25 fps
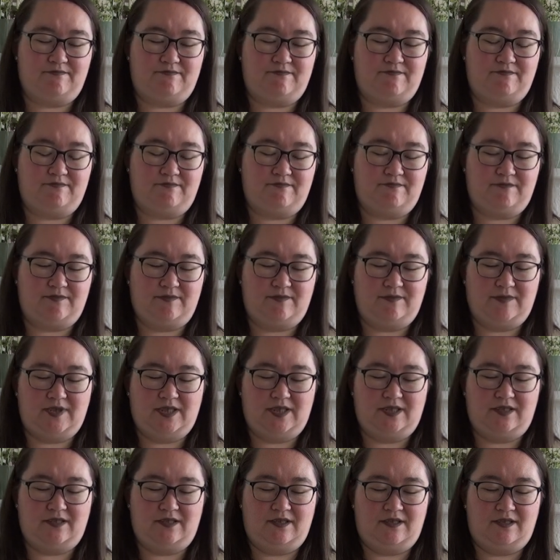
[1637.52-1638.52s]

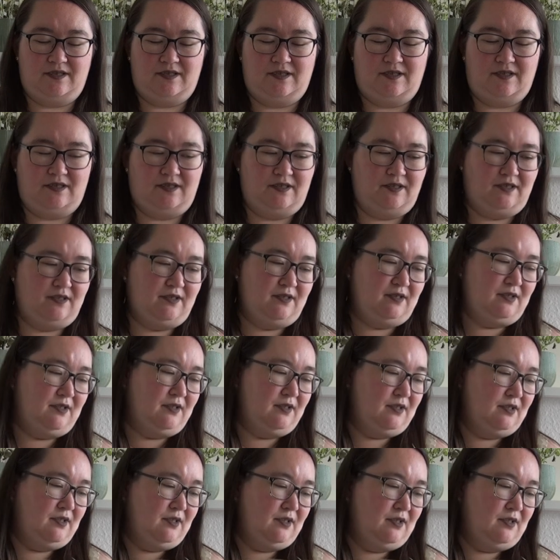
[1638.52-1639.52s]

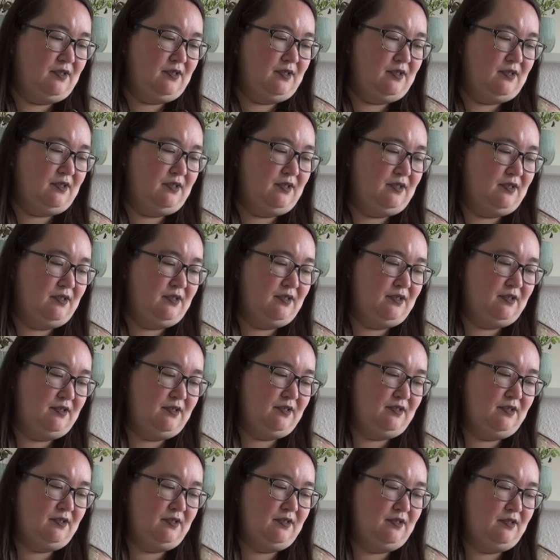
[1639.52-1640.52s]

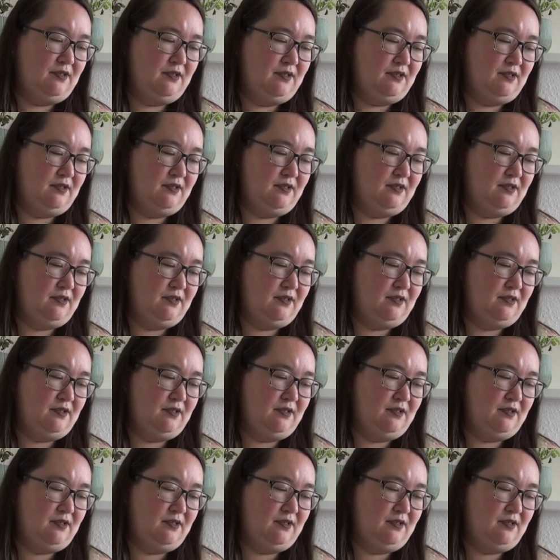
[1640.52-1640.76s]
(silence)